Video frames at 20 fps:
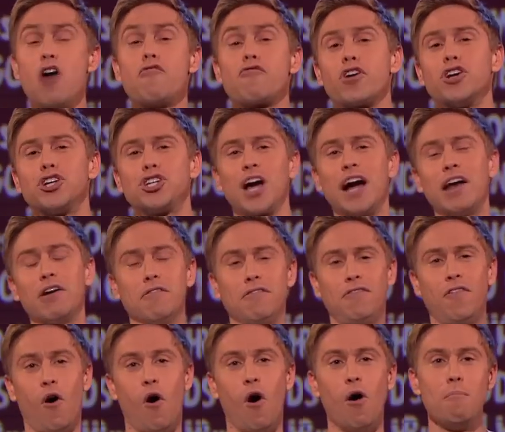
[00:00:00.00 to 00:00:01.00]
Over at Channel
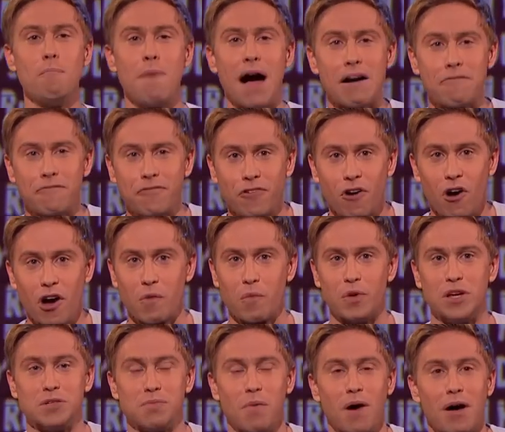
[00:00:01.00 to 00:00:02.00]
4, Matt Frei
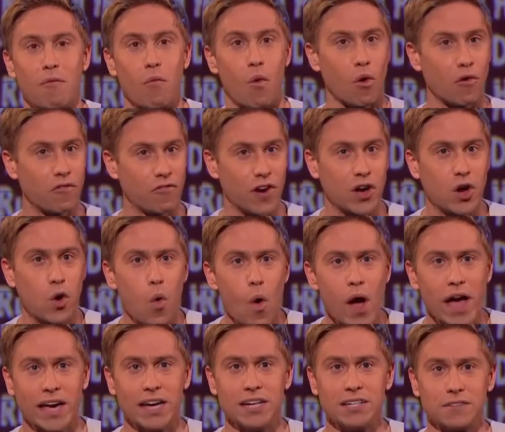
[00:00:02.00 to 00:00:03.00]
wins my award for
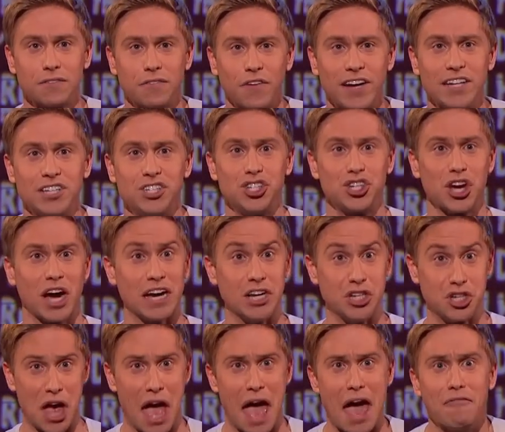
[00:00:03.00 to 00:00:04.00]
quickest face
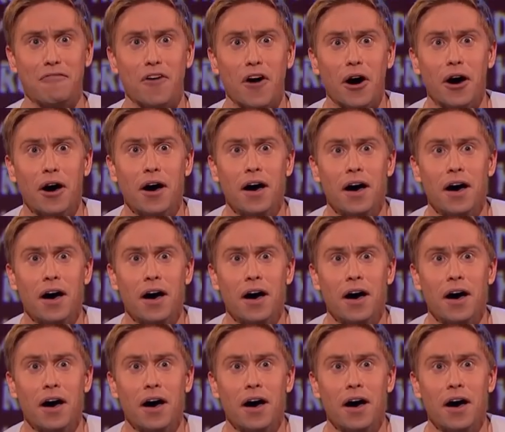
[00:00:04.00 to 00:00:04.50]
change ever.